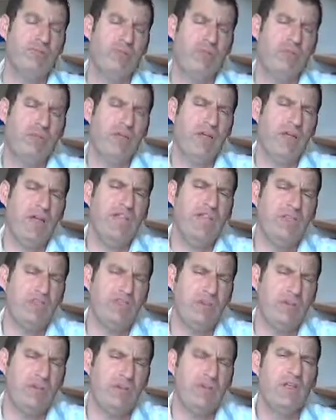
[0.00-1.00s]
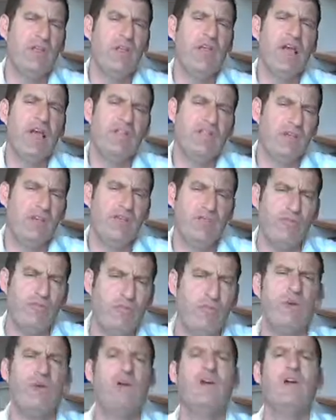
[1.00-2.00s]
apply that rule. And
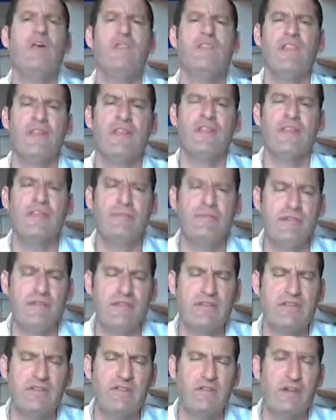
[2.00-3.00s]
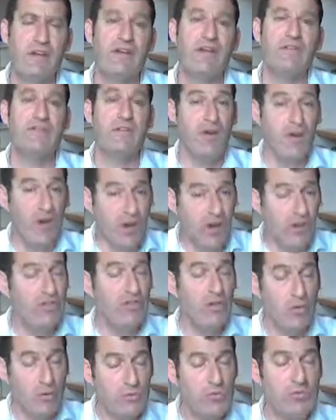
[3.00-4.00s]
therefore, that he makes the bracha. There are
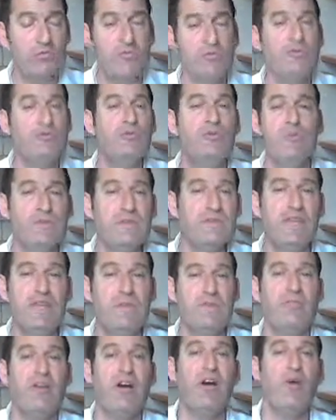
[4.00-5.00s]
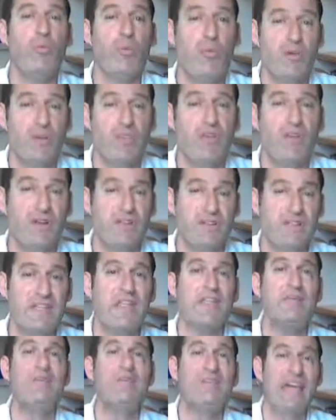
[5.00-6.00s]
those who do say the bracha with God's
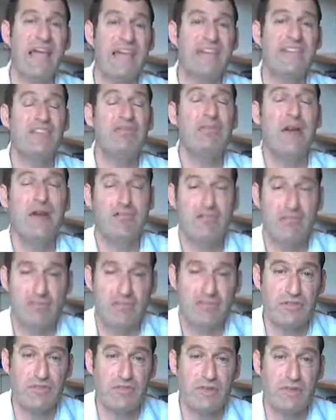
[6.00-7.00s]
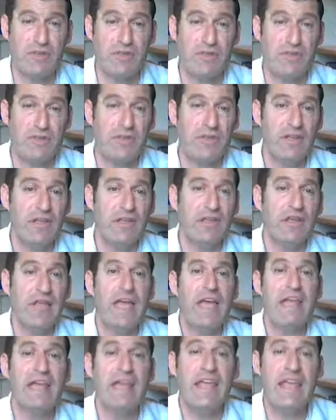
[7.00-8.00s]
name, like the Maharil's opinion.
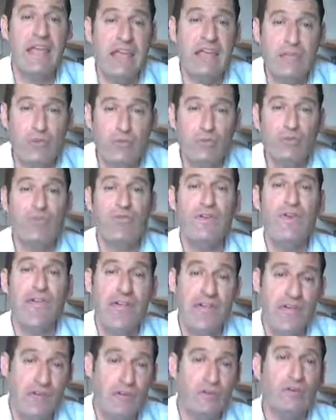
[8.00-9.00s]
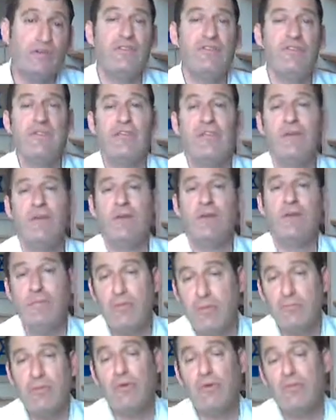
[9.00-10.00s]
And Elu ve'elu, divel kemachim,
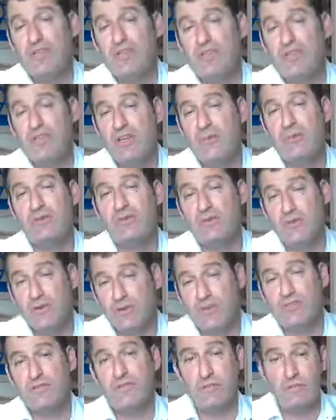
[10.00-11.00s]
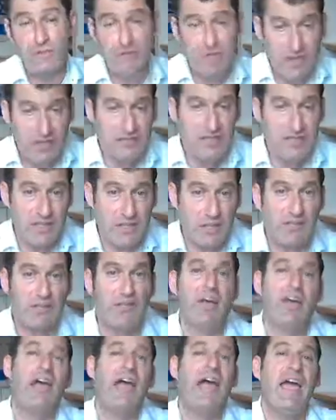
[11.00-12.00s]
they're both legitimate, as long as the one who does say the
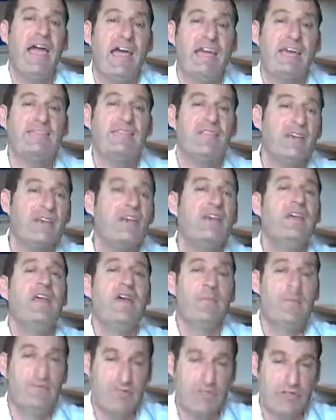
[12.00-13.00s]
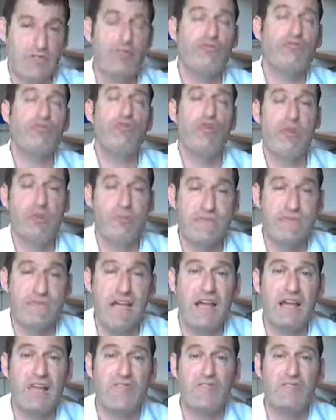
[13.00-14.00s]
bracha has a mesorah or
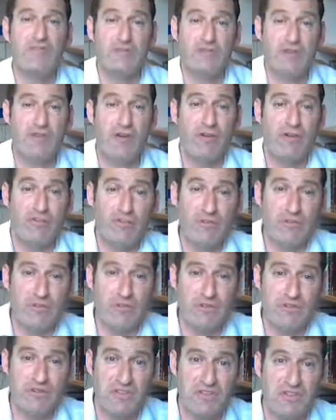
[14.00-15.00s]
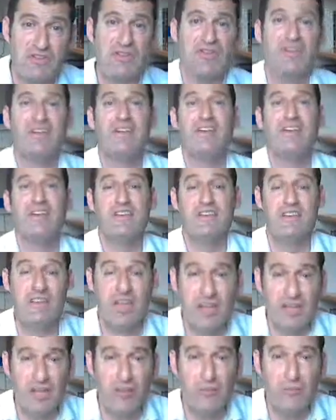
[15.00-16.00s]
psak from his rav to do such a thing.
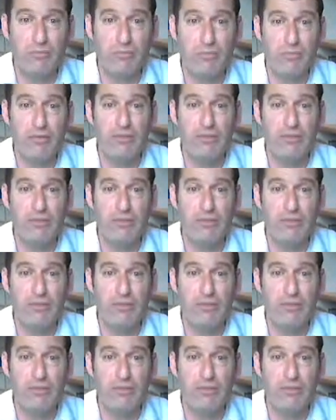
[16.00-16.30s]
Shalom.